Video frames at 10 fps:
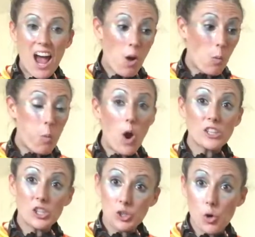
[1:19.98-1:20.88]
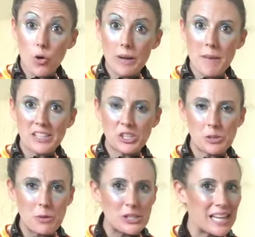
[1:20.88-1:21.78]
out what story matches
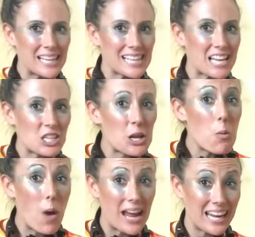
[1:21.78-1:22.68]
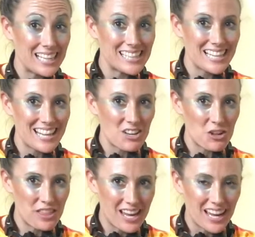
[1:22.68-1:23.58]
the music is actually way easier than
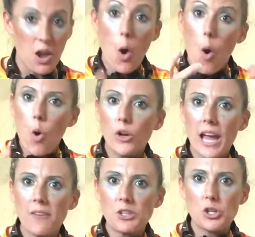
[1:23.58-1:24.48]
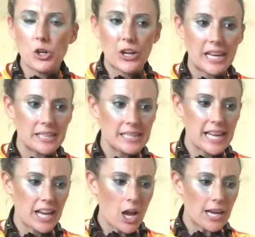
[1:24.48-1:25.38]
you think. All you have to do is
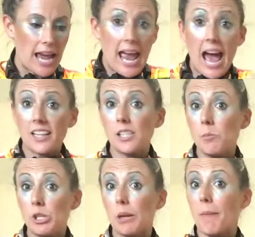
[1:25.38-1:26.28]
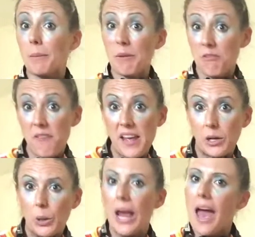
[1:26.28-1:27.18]
think, okay, how does the music make me
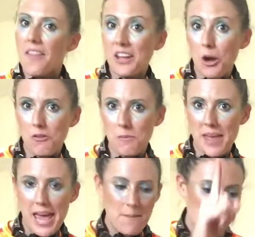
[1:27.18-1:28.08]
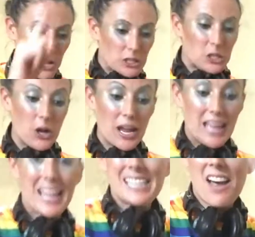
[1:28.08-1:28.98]
feel? And then go from there. So
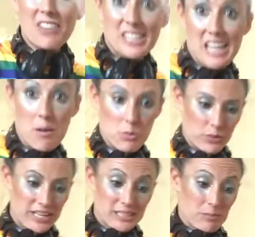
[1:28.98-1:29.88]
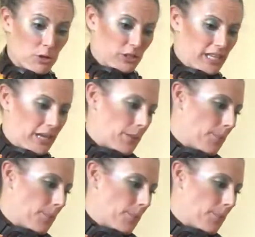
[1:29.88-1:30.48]
let's have an example. Here's some music.